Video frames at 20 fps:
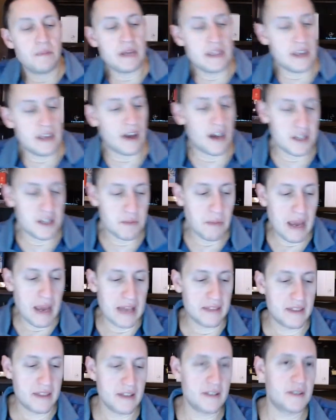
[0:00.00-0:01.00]
be the
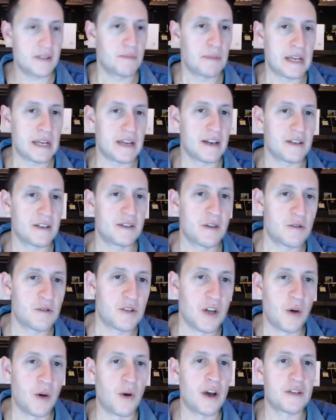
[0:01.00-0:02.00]
Osmanthus because there's
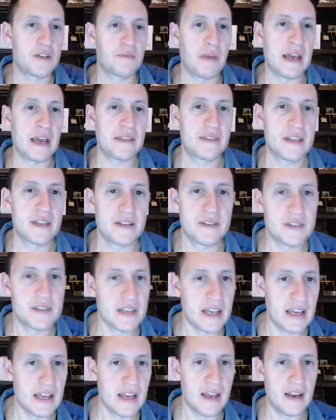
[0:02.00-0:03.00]
no
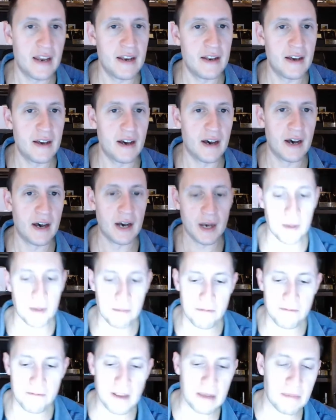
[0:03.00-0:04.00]
Osmanthus in
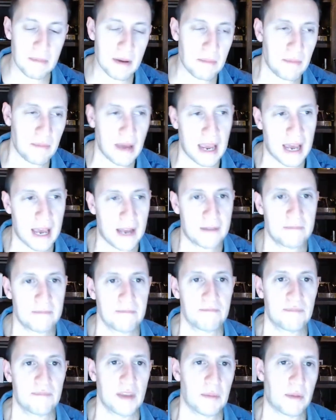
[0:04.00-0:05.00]
um, Figment Man,
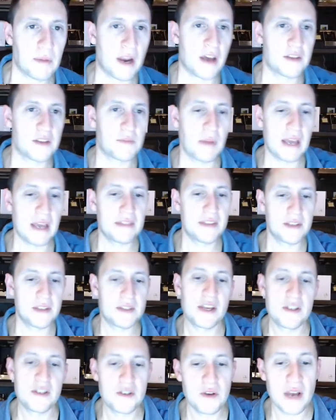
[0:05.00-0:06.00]
but Osmanthus,
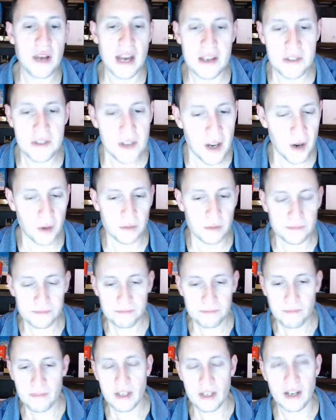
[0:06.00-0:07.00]
as you guys know,
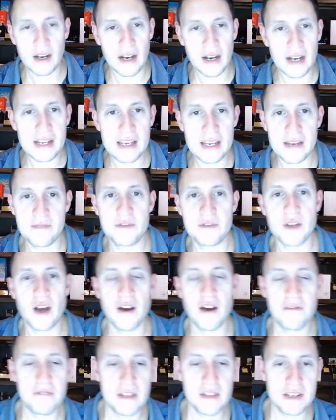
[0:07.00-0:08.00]
uh, gives
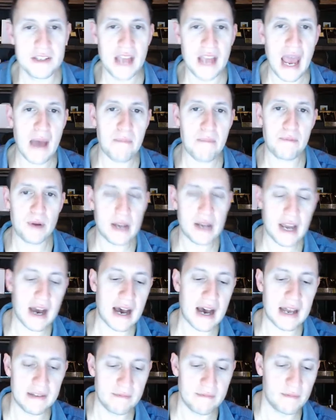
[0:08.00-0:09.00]
off this
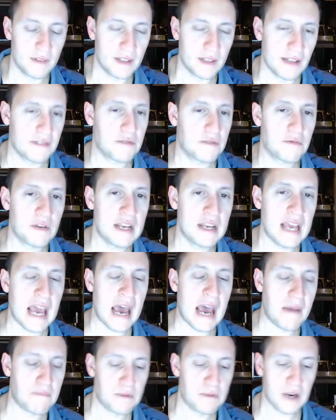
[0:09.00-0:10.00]
apricot, leathery
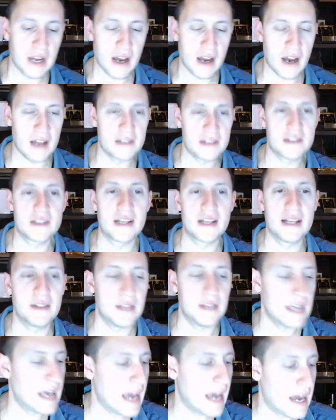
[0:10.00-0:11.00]
apricot,
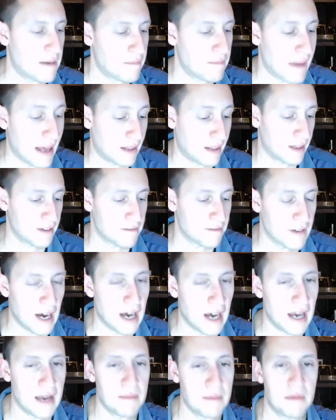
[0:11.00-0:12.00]
slightly animalic
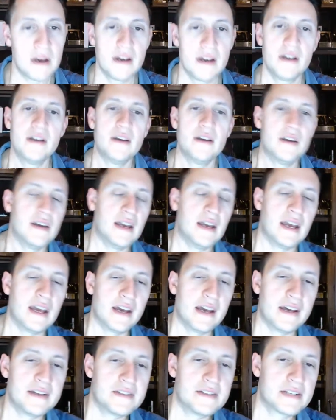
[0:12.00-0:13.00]
vibe.
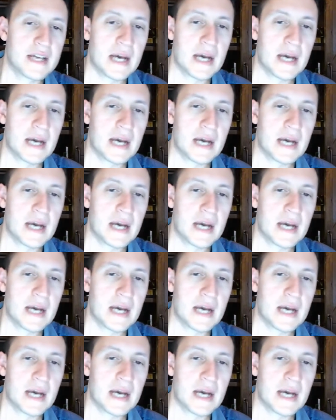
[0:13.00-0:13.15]
And